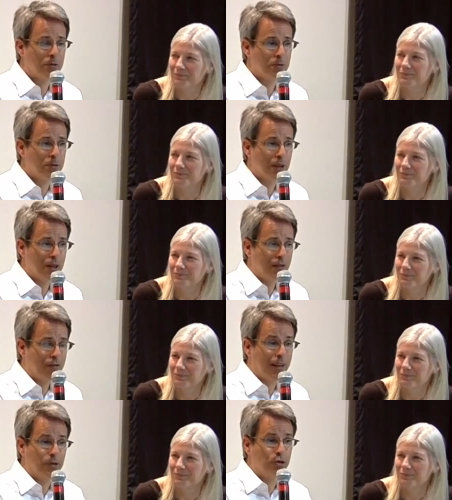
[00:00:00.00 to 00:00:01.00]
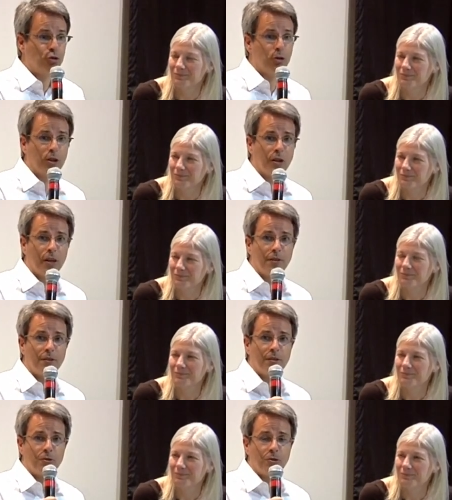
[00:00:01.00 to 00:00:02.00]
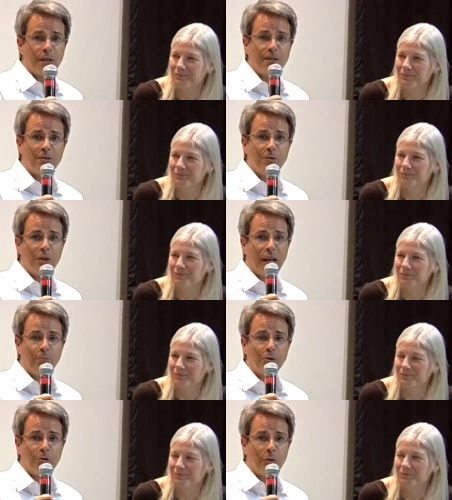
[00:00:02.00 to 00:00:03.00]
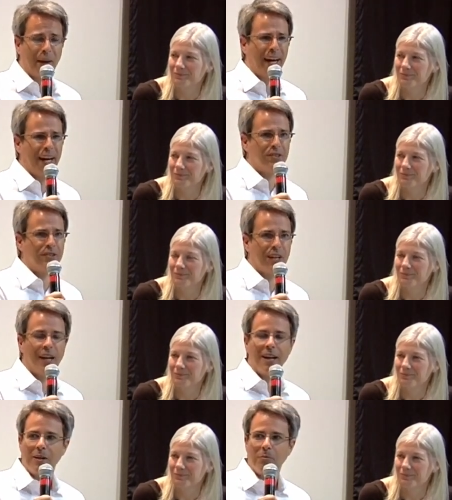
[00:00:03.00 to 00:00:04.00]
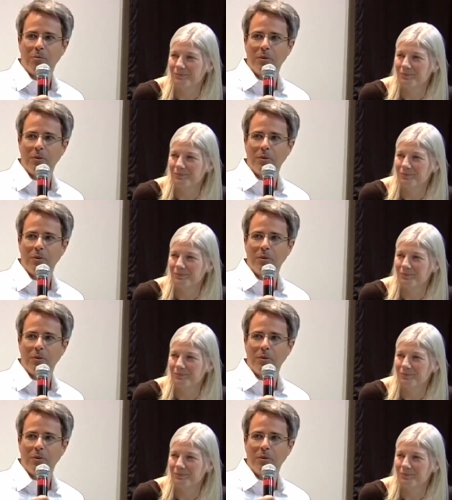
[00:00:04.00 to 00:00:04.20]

Speaker 1: to find shortcuts and trying to capture a past time,